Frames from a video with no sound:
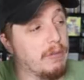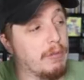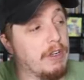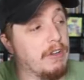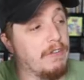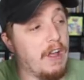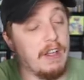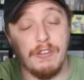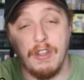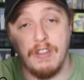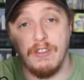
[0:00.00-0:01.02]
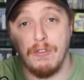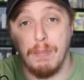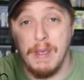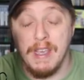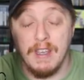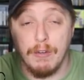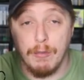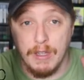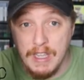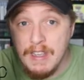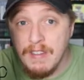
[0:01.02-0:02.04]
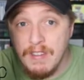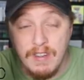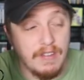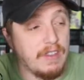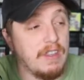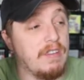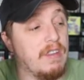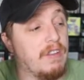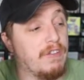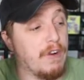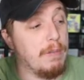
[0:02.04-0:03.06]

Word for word: some real file sizes being released. This is